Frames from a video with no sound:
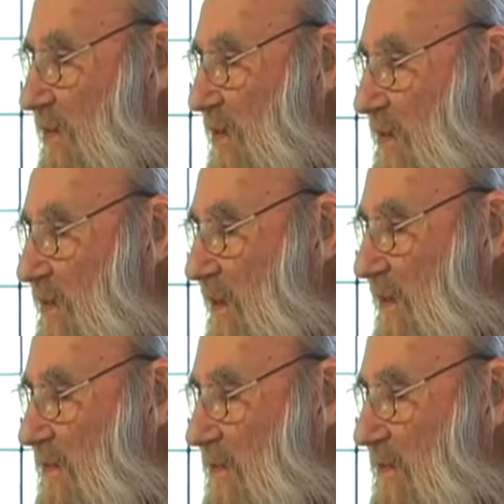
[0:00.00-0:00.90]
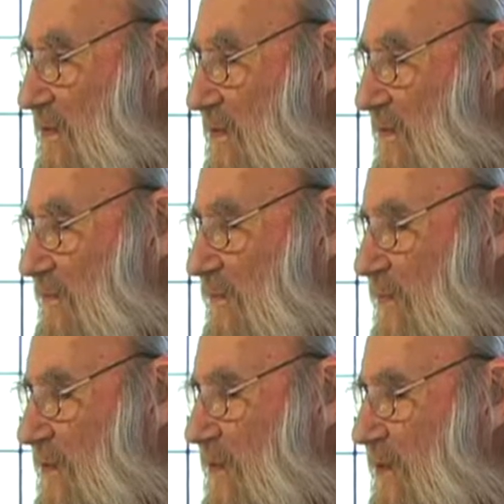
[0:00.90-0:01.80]
The tricky part of that,
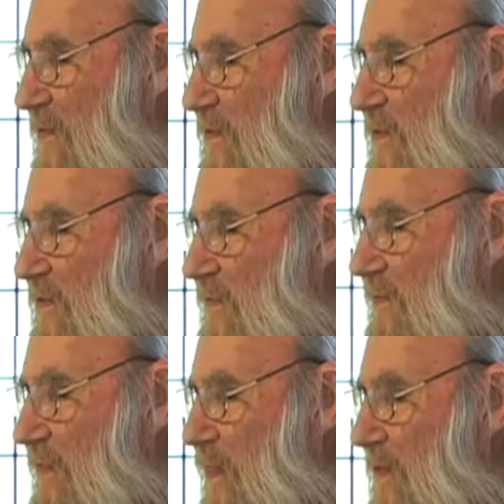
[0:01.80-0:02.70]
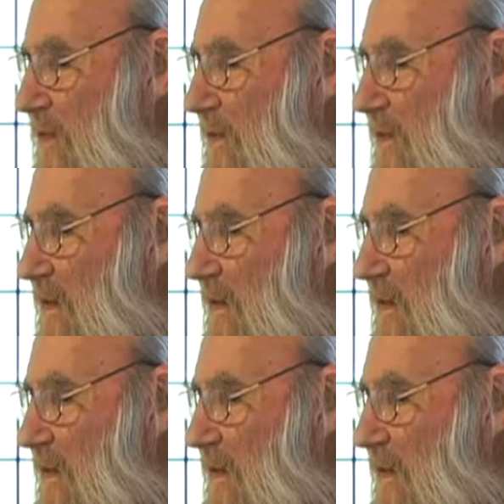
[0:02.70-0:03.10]
of the